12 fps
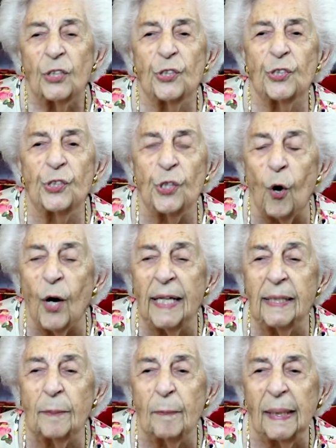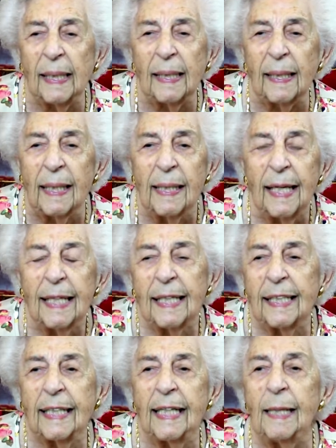Join me,
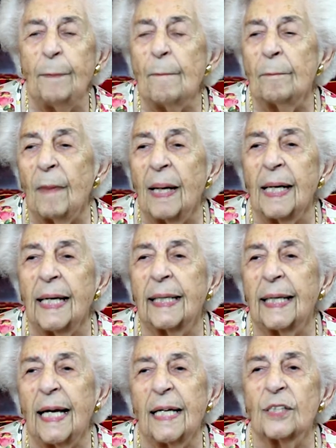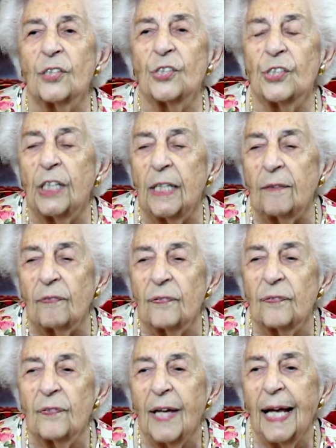keep Mike as
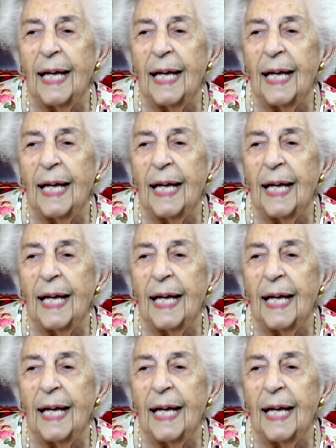chief,